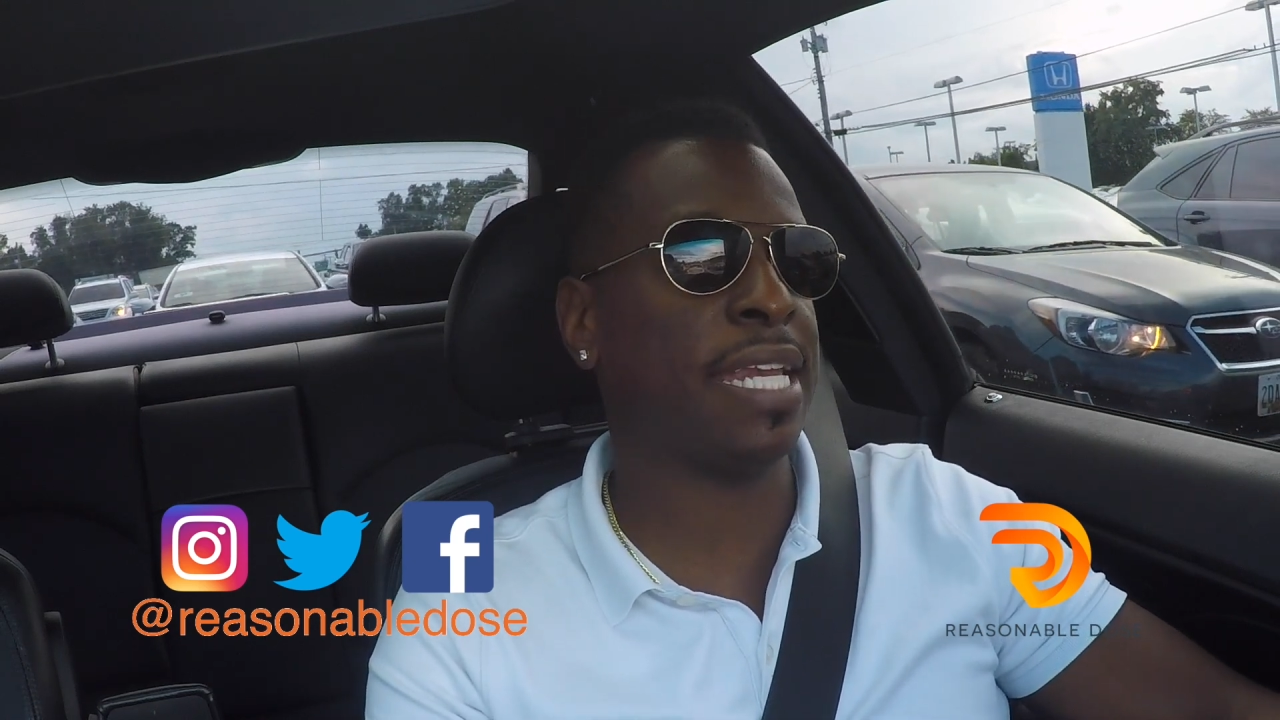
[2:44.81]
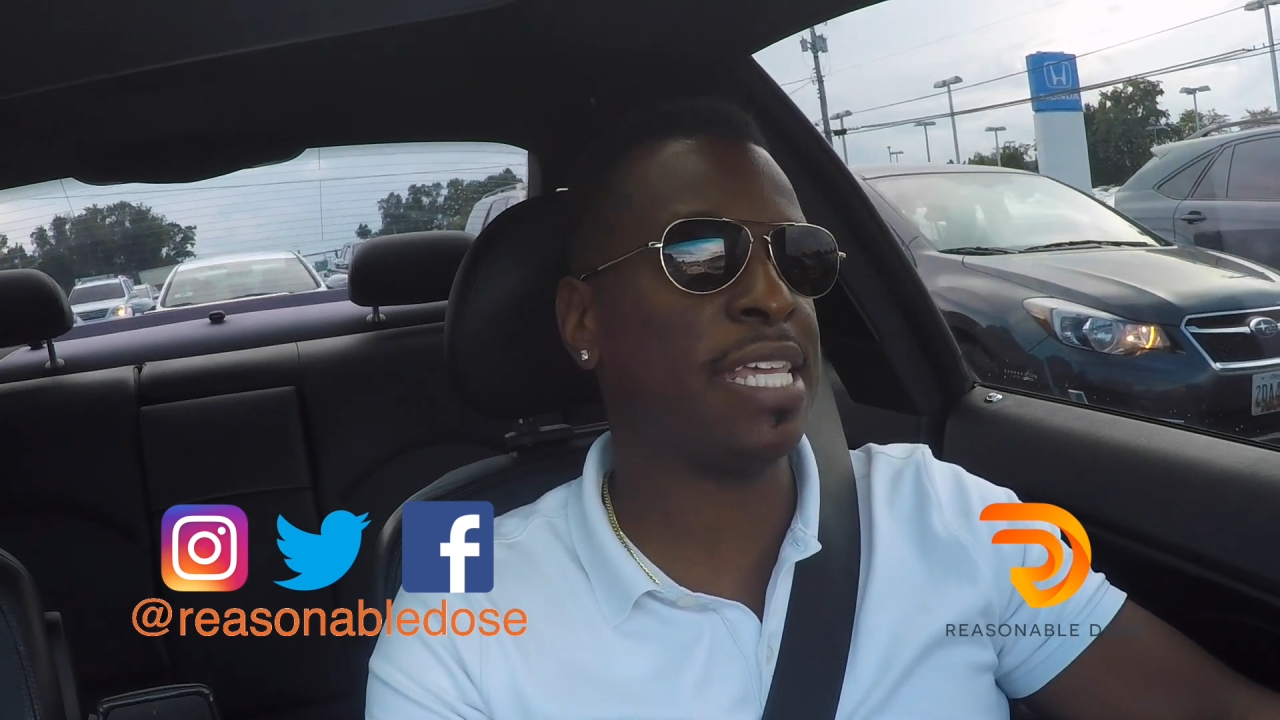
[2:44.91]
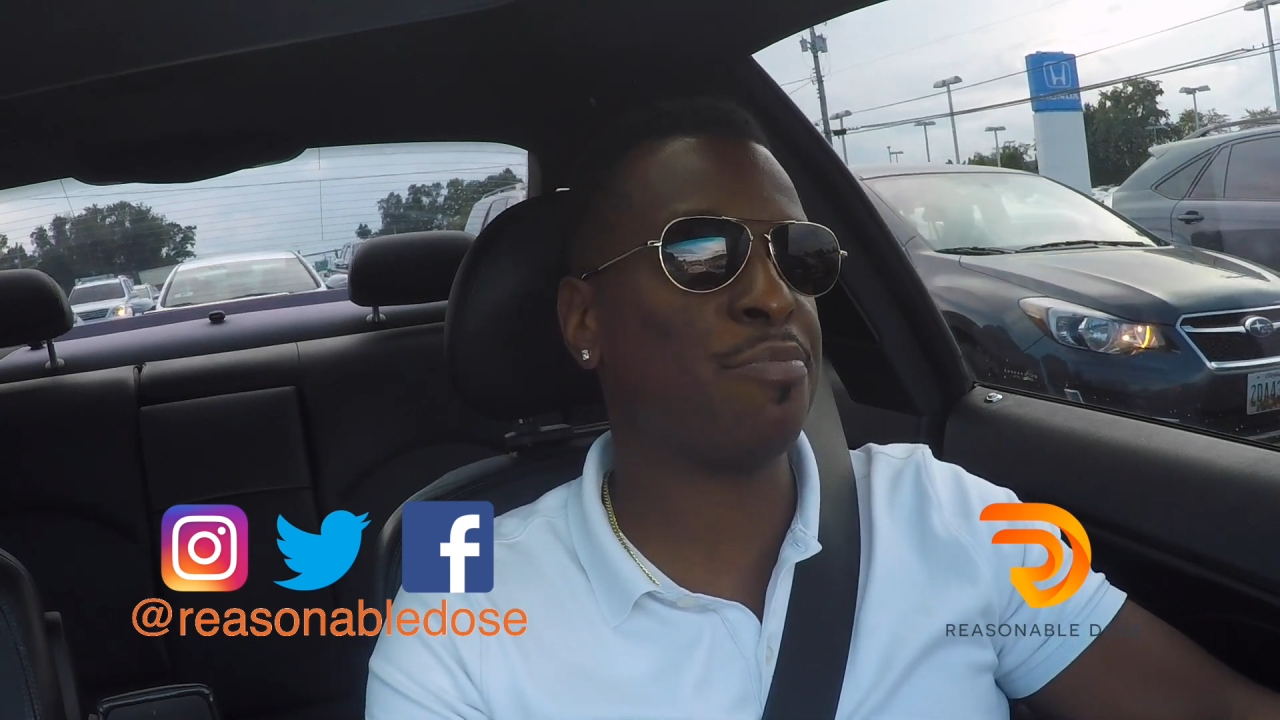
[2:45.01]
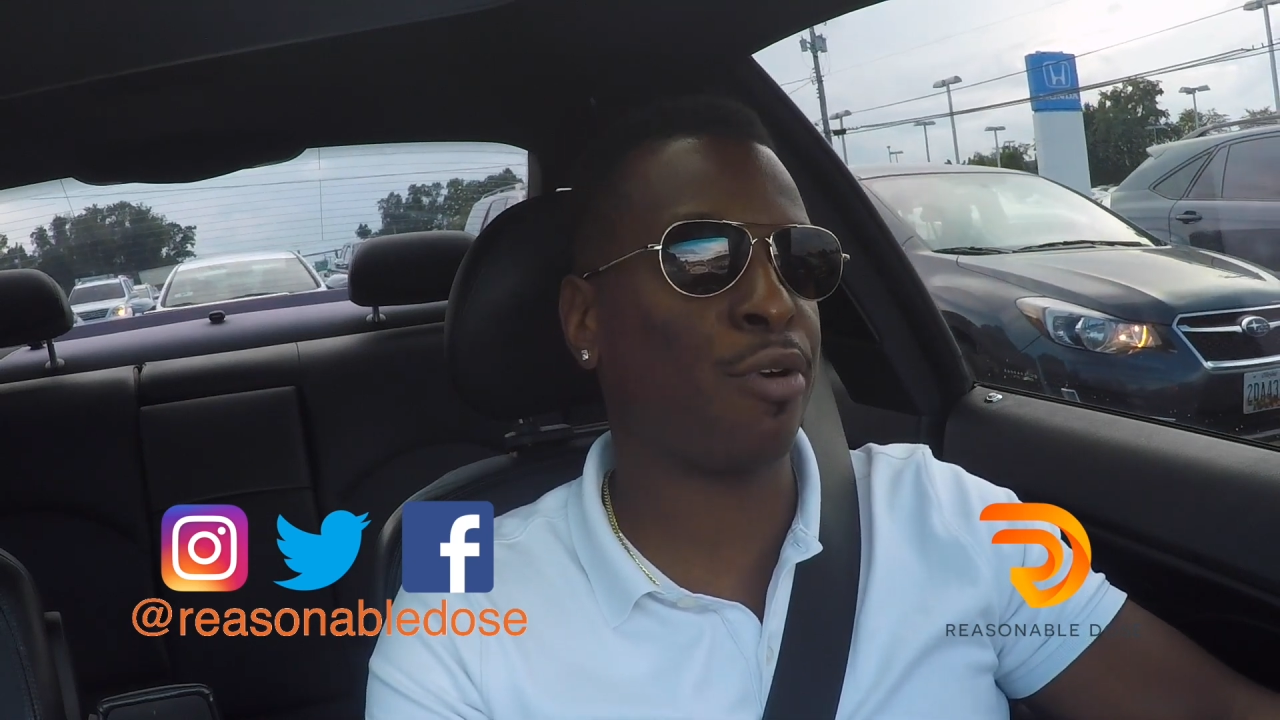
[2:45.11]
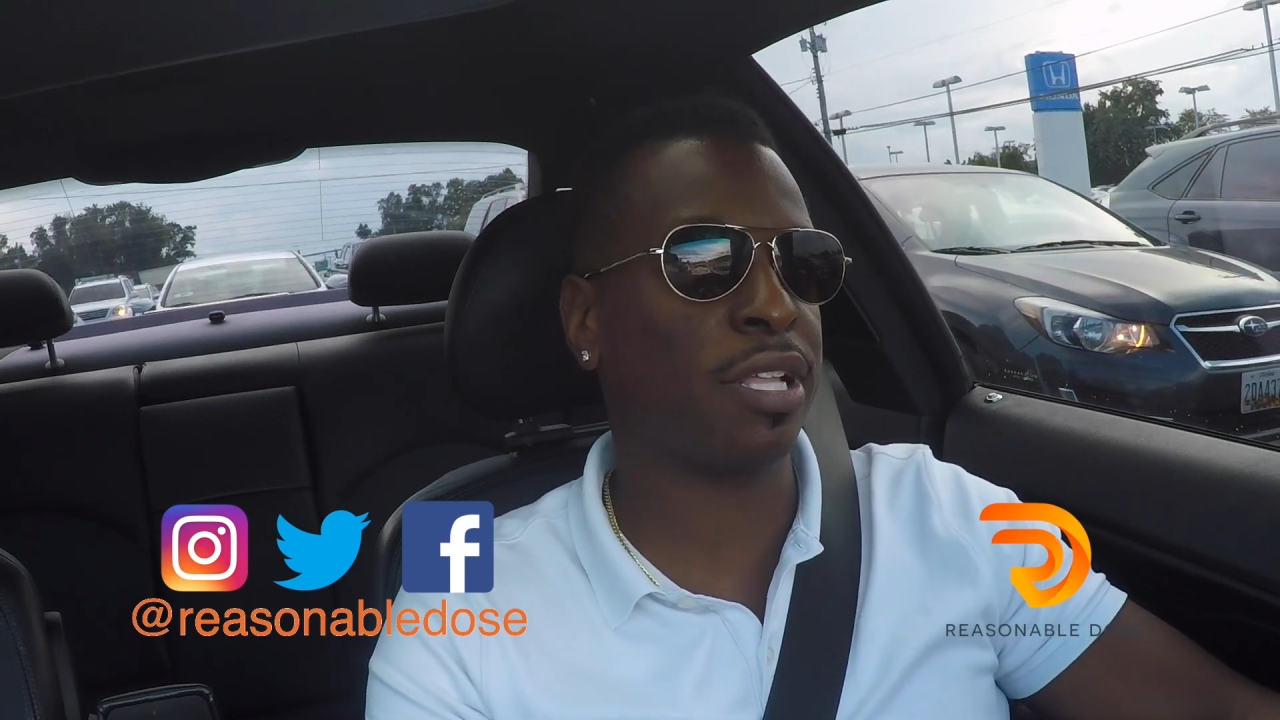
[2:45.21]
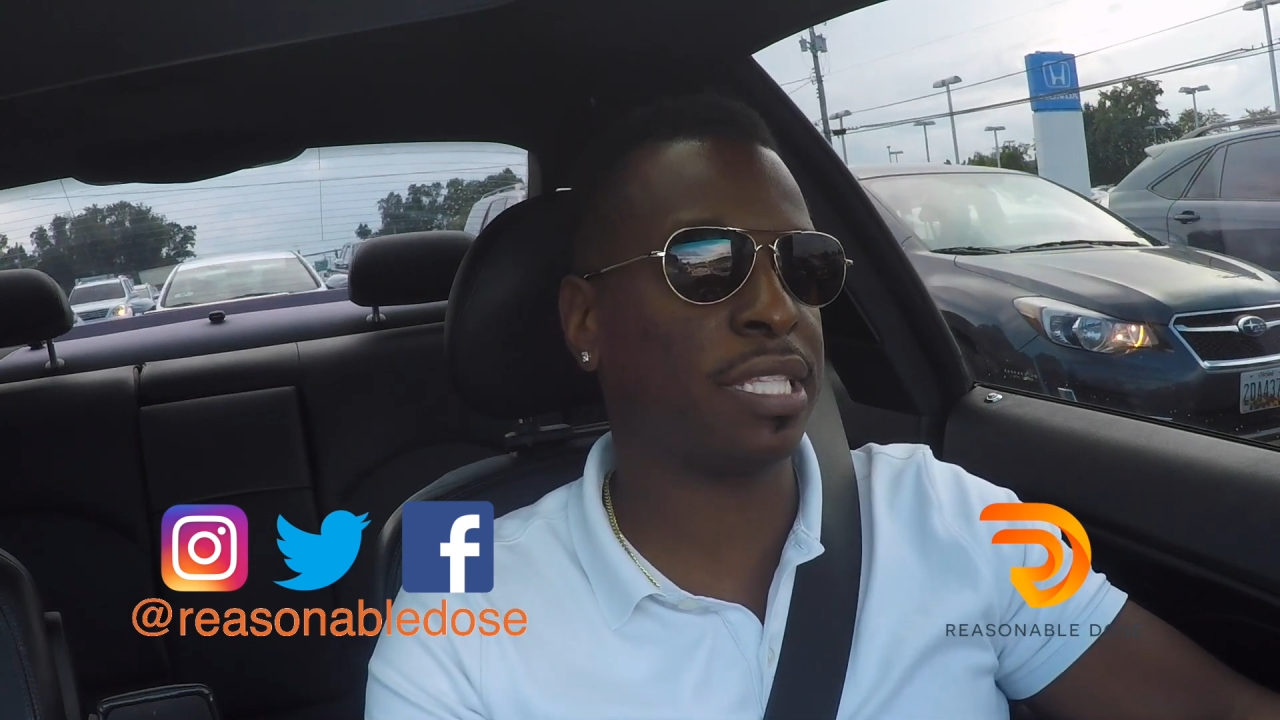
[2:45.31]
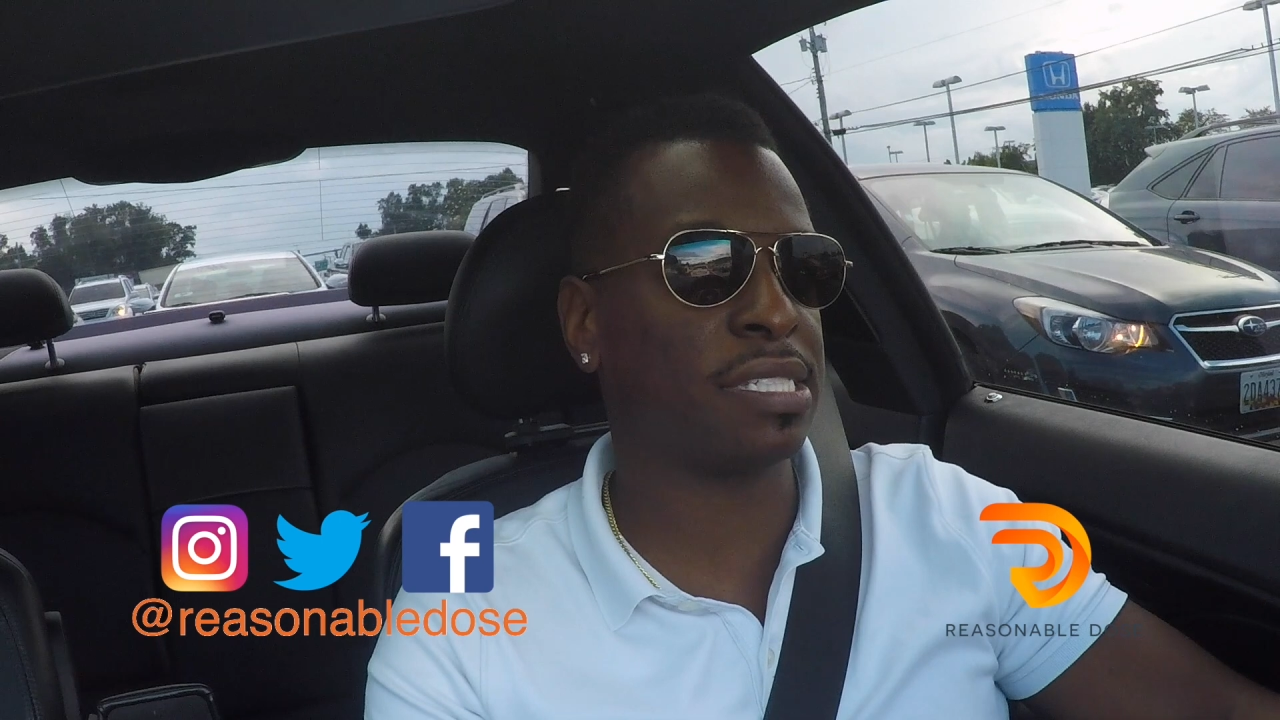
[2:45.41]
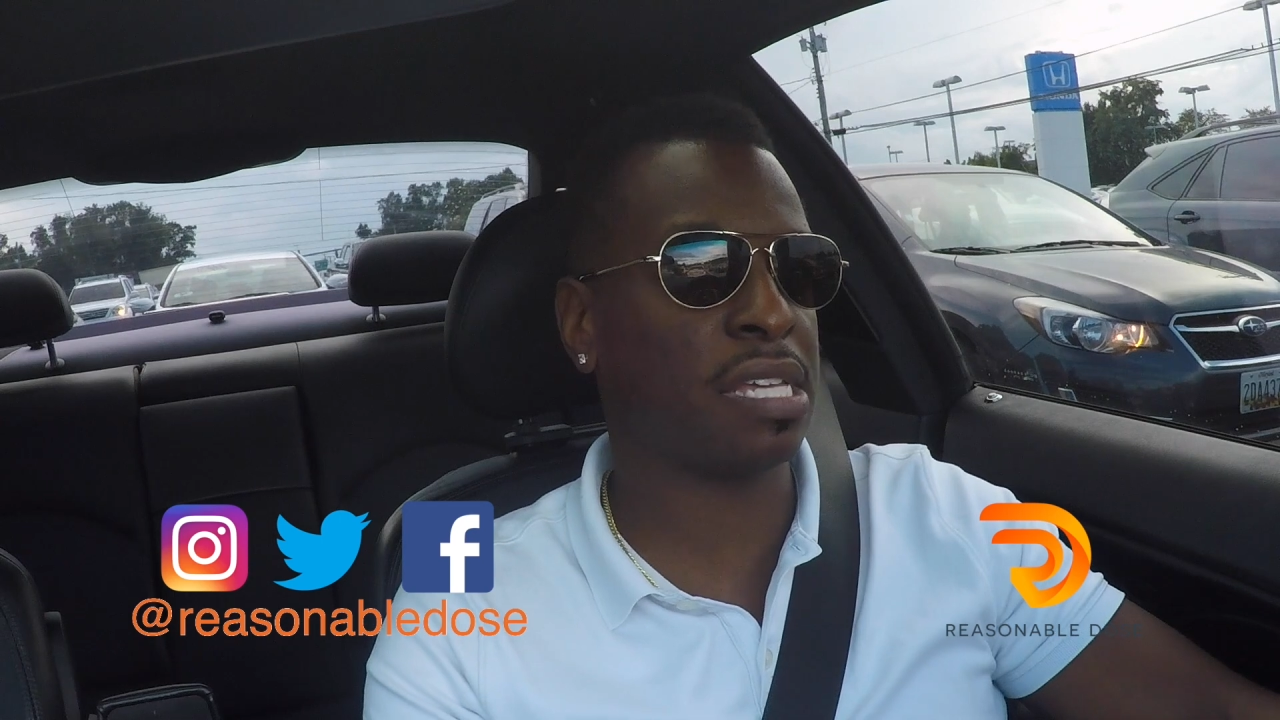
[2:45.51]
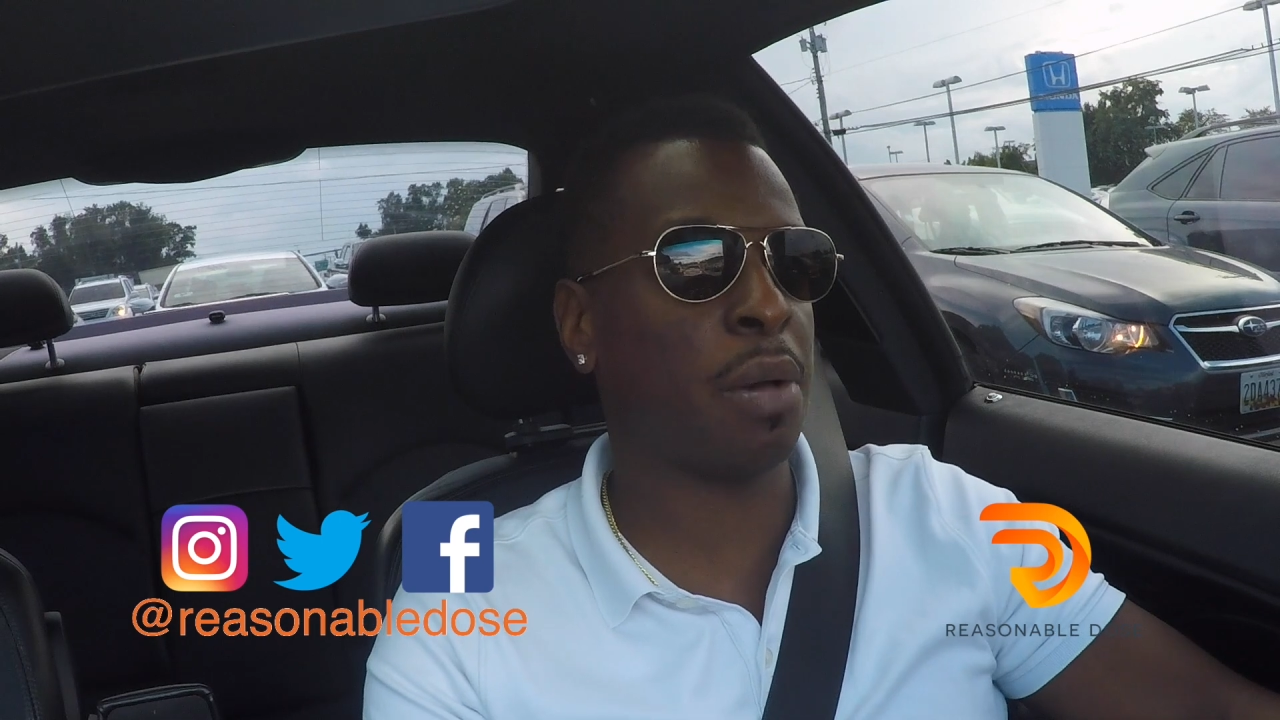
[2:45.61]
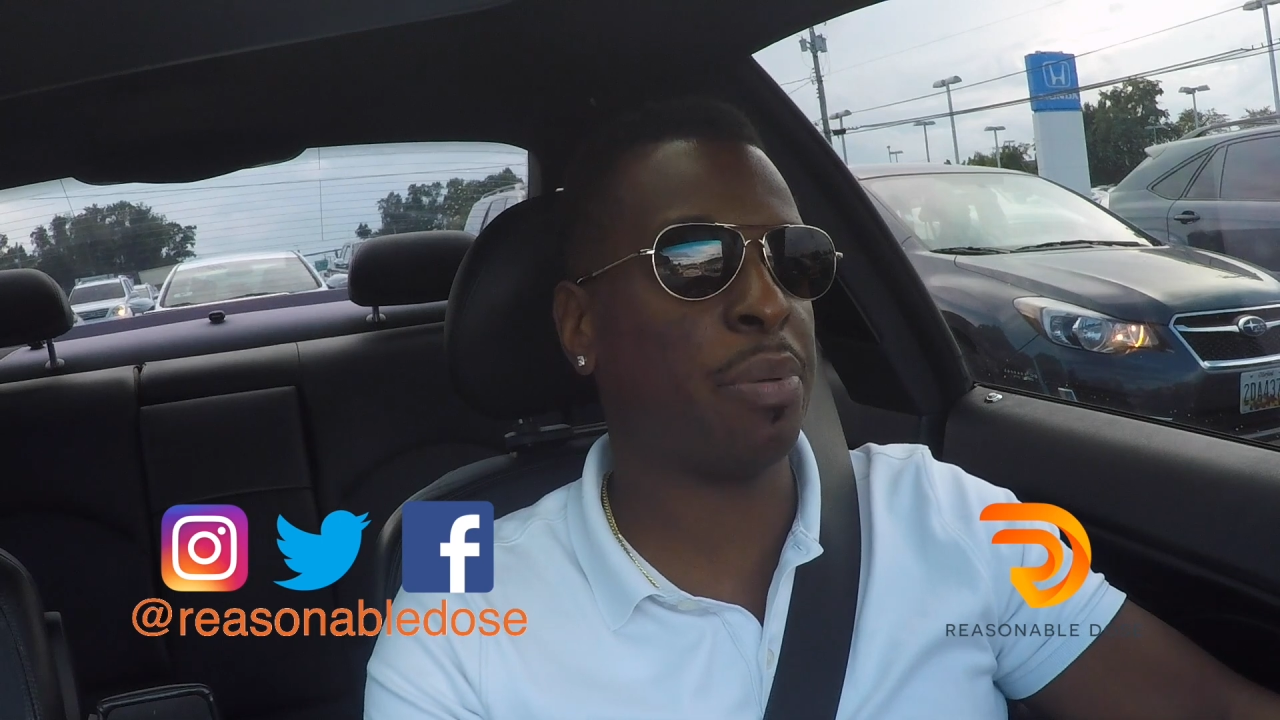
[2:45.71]
and he brought
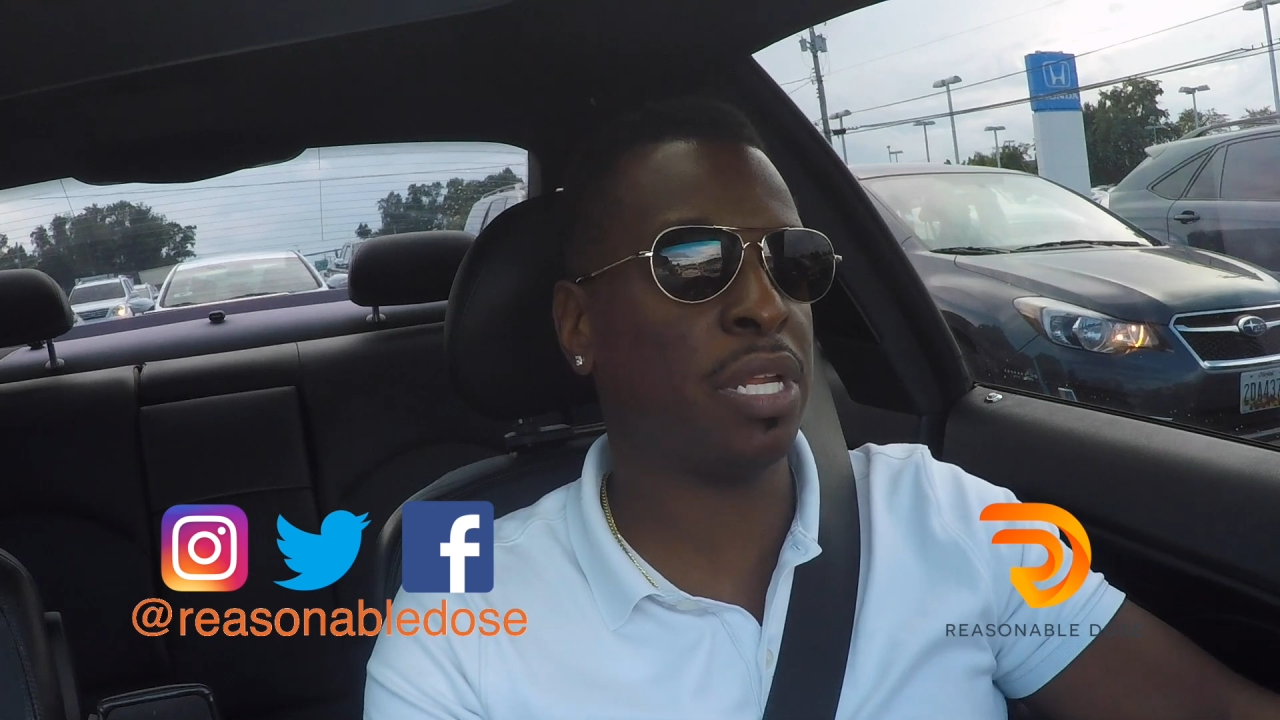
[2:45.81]
this up,